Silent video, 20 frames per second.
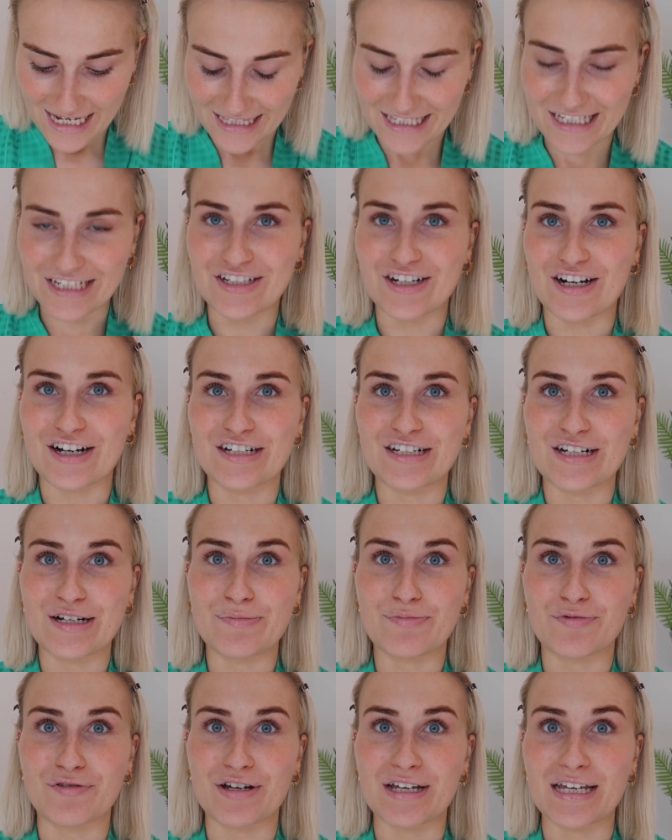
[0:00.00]
the Charlotte
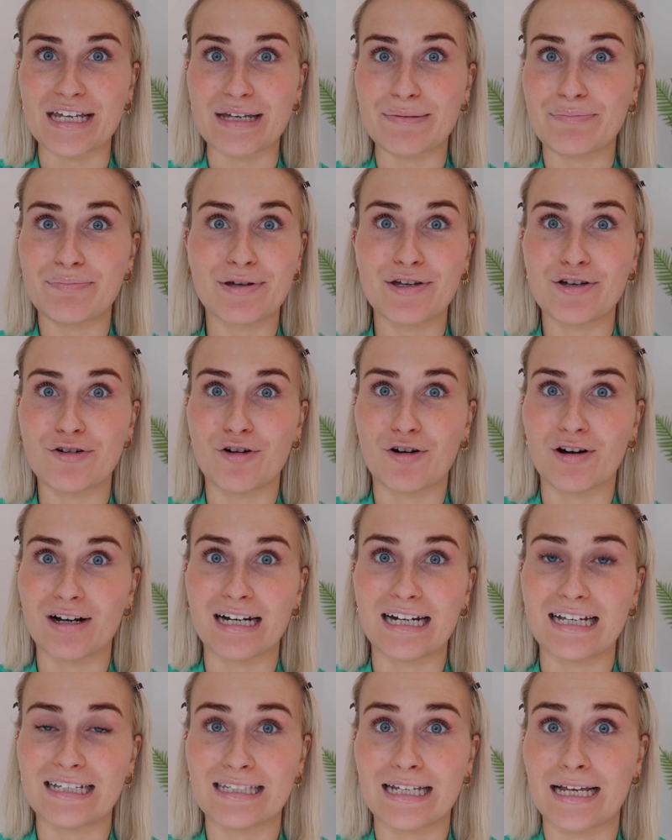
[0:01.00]
Tilbury
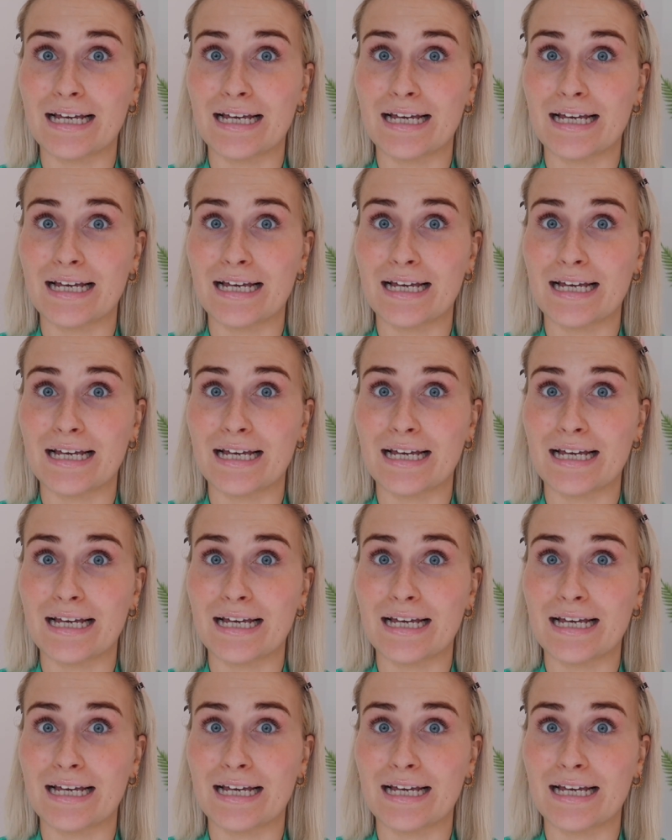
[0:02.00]
PORELESS.